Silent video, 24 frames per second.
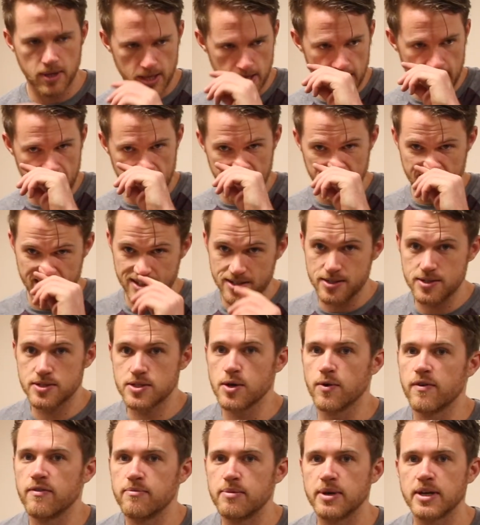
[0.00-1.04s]
And
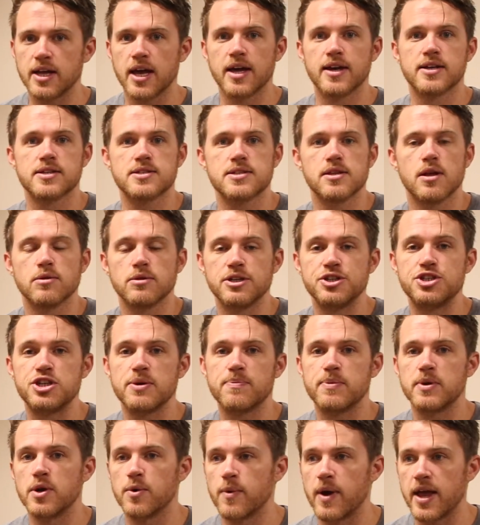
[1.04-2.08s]
so we've been kind of slowly
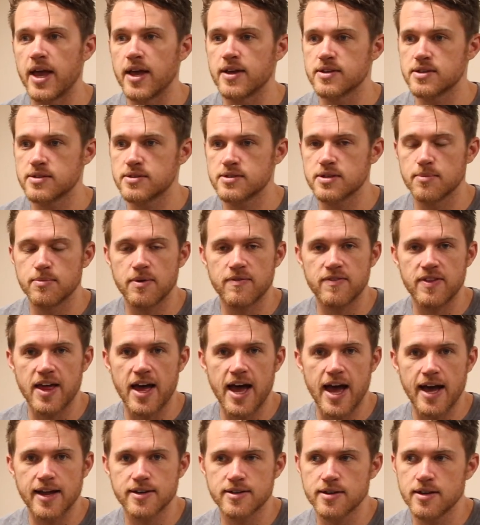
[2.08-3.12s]
chipping away at some of
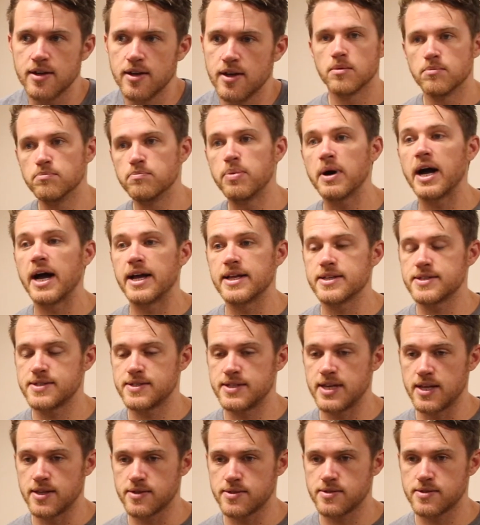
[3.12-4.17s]
that. But
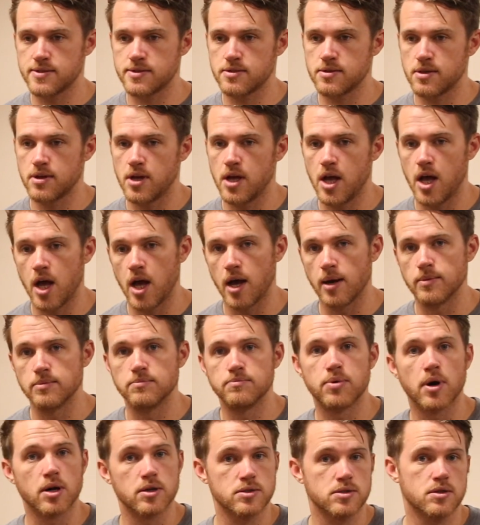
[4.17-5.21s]
since
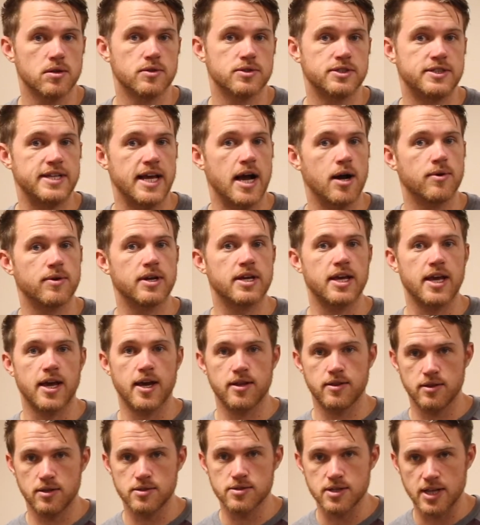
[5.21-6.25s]
bars closed down
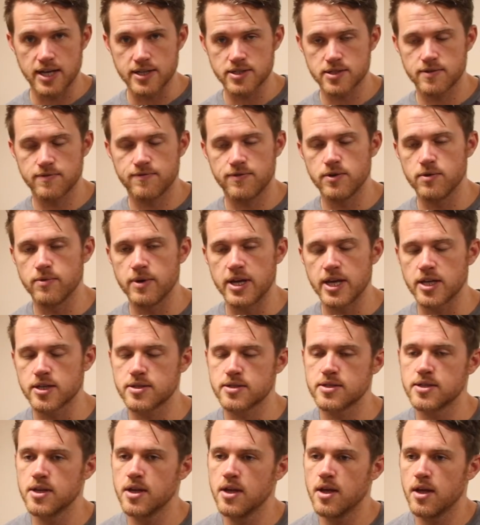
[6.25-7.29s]
again these last few
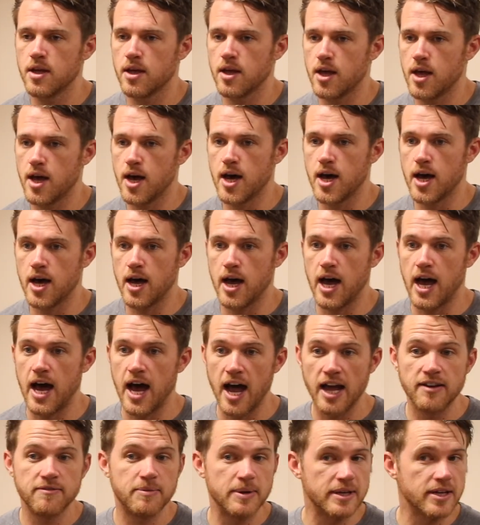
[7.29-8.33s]
weeks,
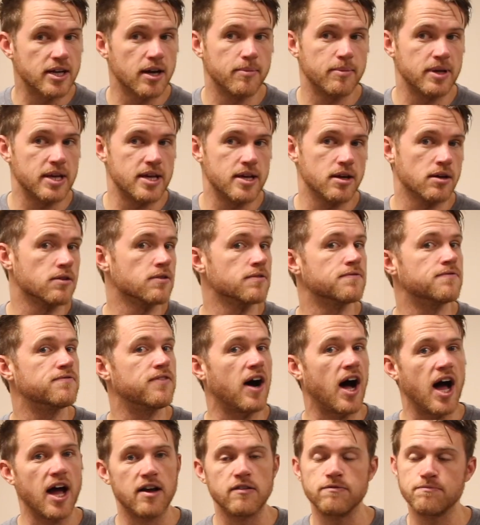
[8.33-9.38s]
I've been coming here
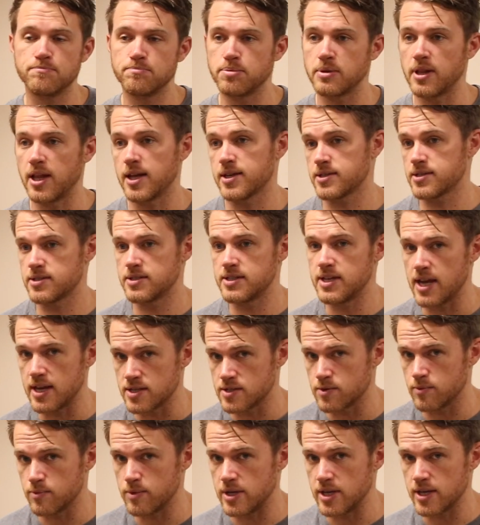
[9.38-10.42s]
5+
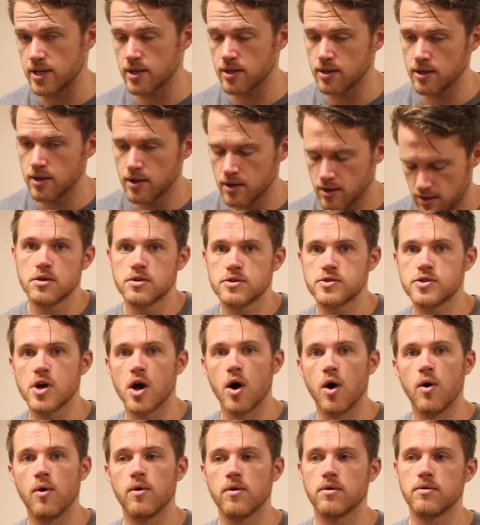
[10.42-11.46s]
days a week.
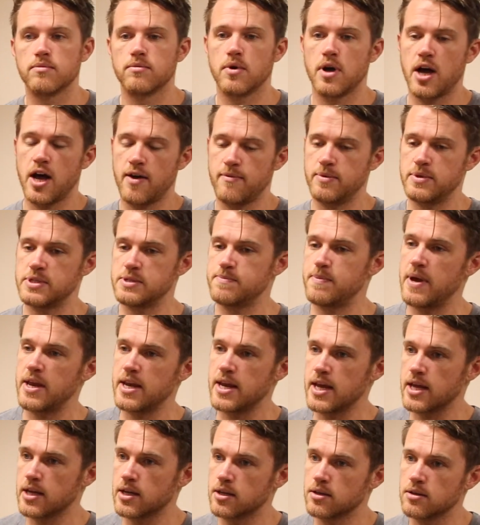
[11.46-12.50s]
So I've been
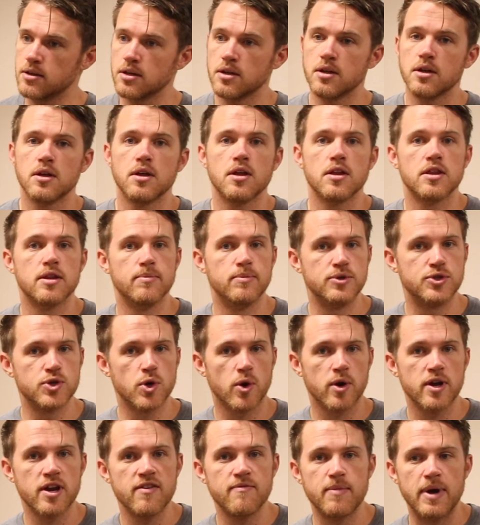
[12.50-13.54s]
spending the
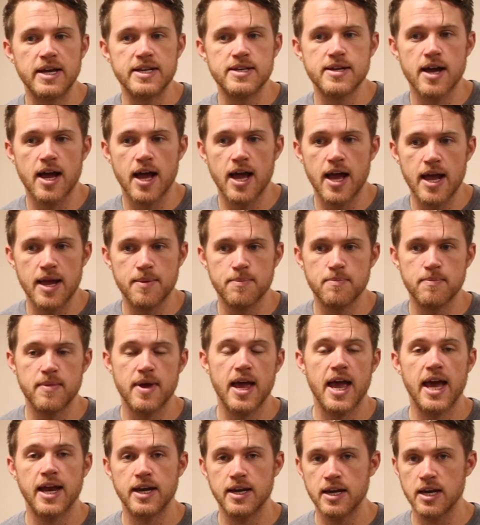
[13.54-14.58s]
majority of my time
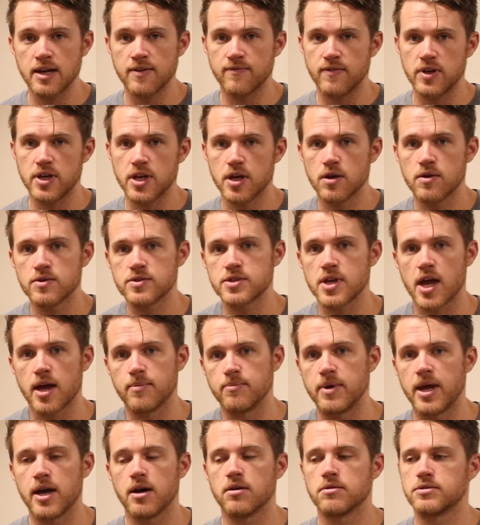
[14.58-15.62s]
editing videos.
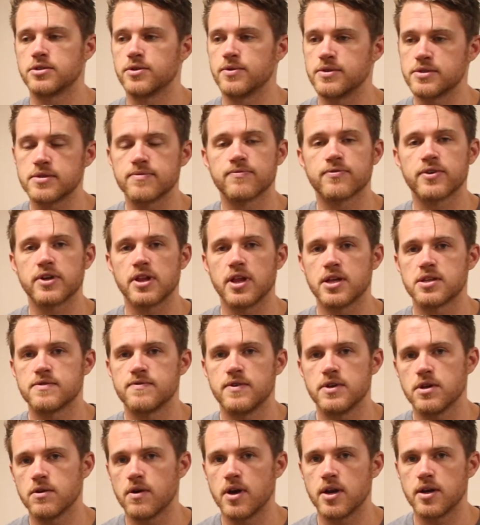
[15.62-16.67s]
I'm now doing some freelance
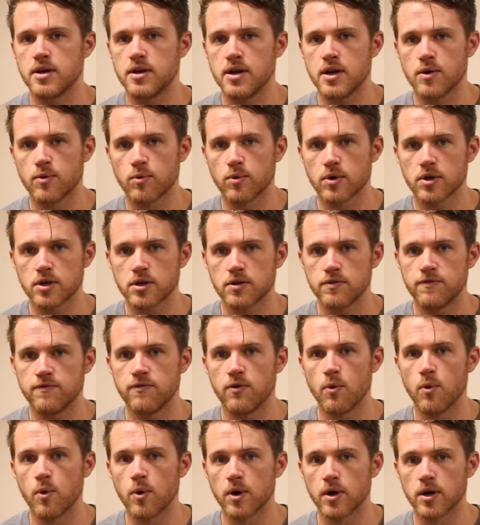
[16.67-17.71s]
video editing work
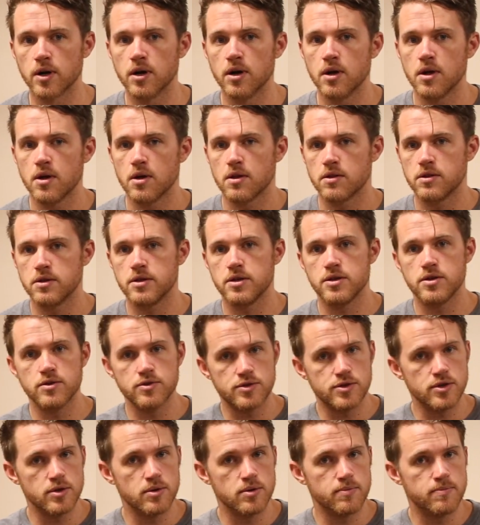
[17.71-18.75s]
for the
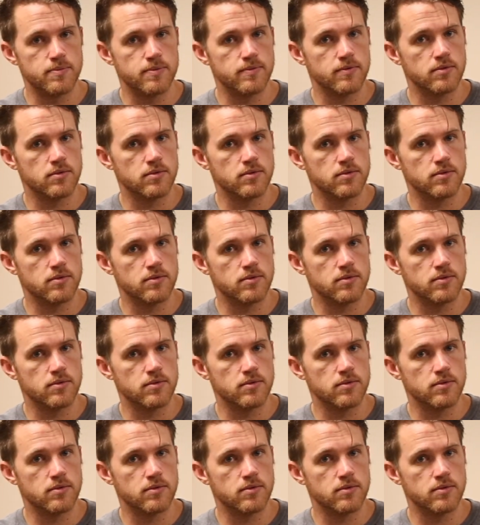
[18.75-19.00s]
YouTube